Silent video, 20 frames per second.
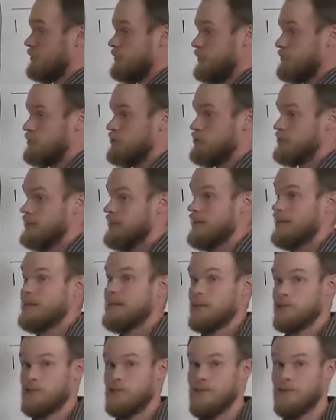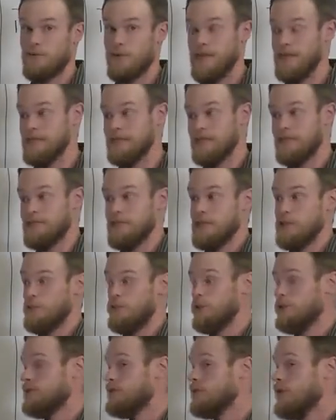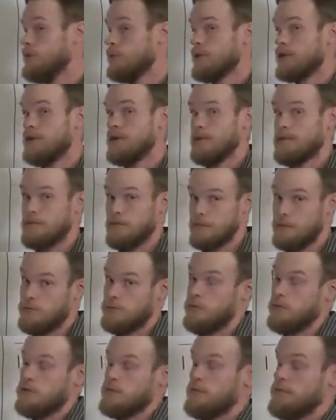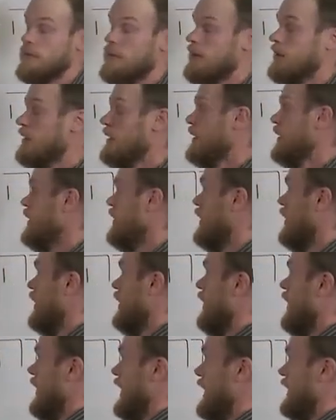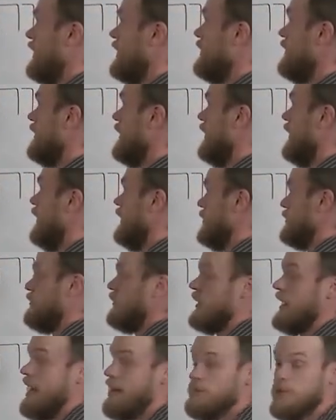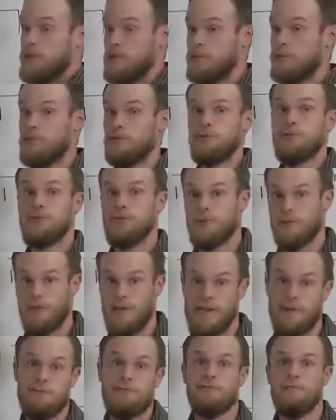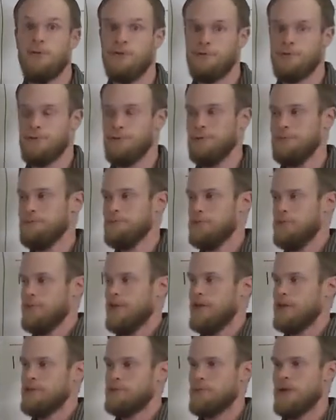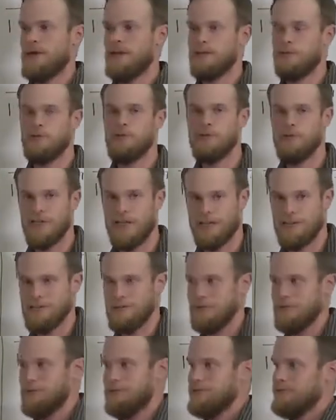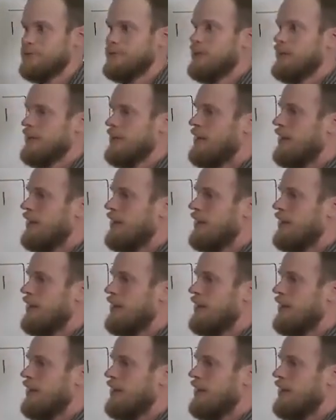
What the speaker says: the scriptures, and it connects a lot of ideas that you wouldn't have thought were connected before. And it's very applicable to your life also. So that is my 2 seconds of